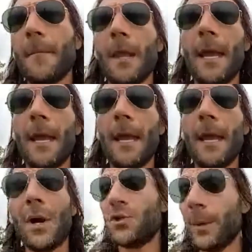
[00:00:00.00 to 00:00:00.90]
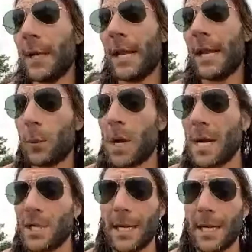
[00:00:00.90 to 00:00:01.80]
And so I was doing another
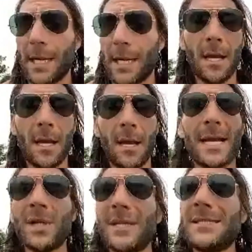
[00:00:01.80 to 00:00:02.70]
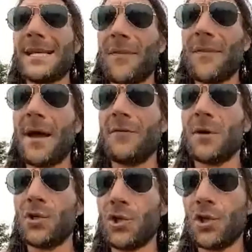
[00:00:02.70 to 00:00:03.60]
project. It was actually in South
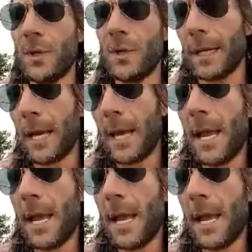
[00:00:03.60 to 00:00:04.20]
Africa shooting,